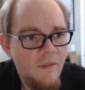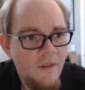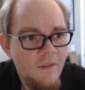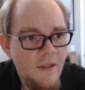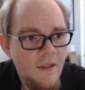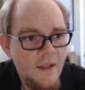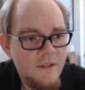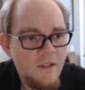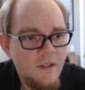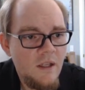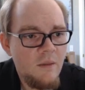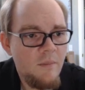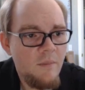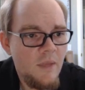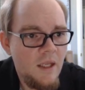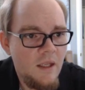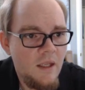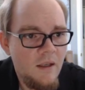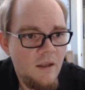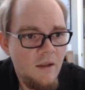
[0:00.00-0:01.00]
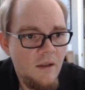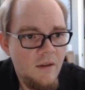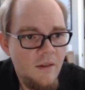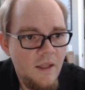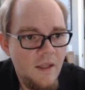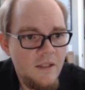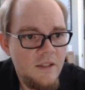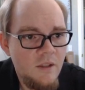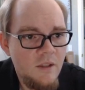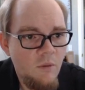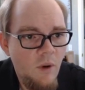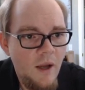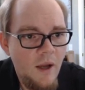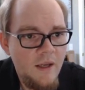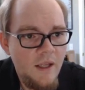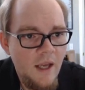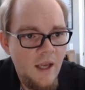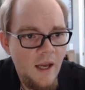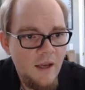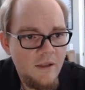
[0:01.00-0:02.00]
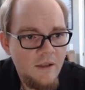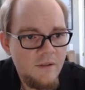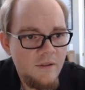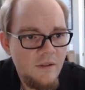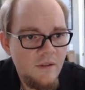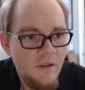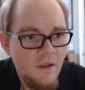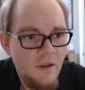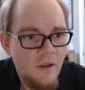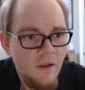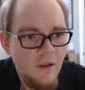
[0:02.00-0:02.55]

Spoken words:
then that's going to mean that dy dx